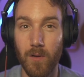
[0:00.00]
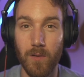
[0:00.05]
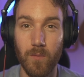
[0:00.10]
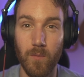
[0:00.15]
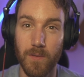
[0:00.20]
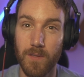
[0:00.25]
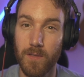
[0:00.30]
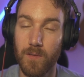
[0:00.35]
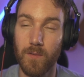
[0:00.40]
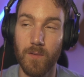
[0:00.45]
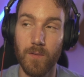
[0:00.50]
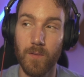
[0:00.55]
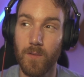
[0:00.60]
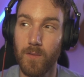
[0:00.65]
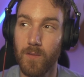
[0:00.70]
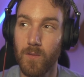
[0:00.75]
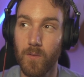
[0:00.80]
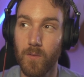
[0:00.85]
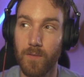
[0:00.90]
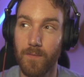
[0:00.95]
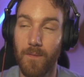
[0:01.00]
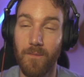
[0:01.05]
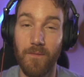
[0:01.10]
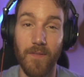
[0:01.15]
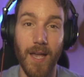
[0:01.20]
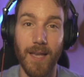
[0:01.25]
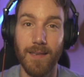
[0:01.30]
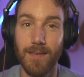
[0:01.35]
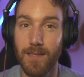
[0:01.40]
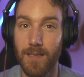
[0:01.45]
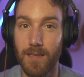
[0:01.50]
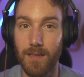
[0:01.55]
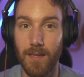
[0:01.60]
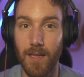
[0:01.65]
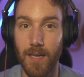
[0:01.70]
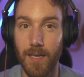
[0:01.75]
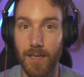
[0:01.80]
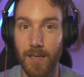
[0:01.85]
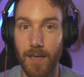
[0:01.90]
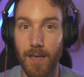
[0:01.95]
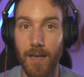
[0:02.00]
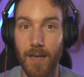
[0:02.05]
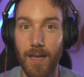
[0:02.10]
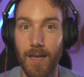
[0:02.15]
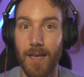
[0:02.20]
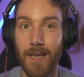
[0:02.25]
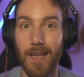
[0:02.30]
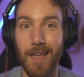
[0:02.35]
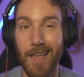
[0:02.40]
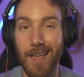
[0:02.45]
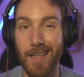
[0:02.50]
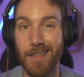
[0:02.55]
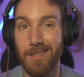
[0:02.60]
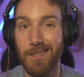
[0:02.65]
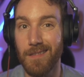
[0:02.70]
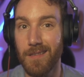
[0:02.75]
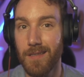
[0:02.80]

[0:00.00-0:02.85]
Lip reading: wants to sort of invest in